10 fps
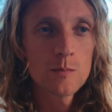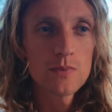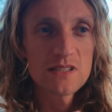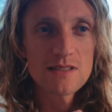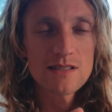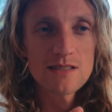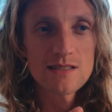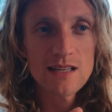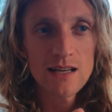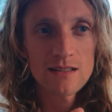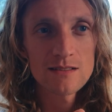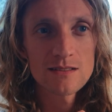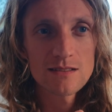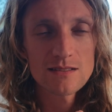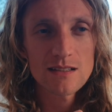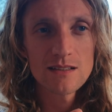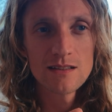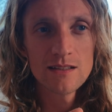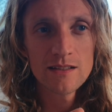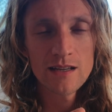But since Saturn's
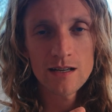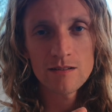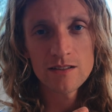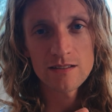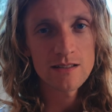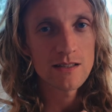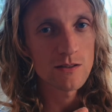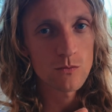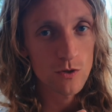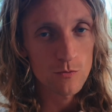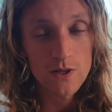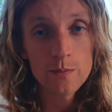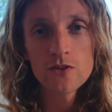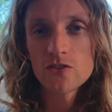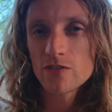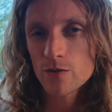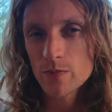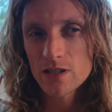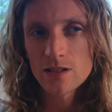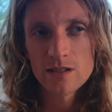linearity in what we perceive to
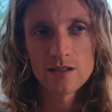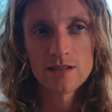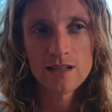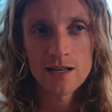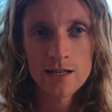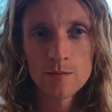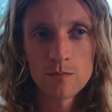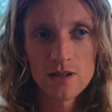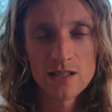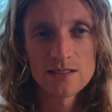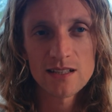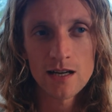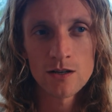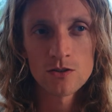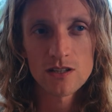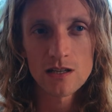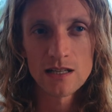be linear time plays out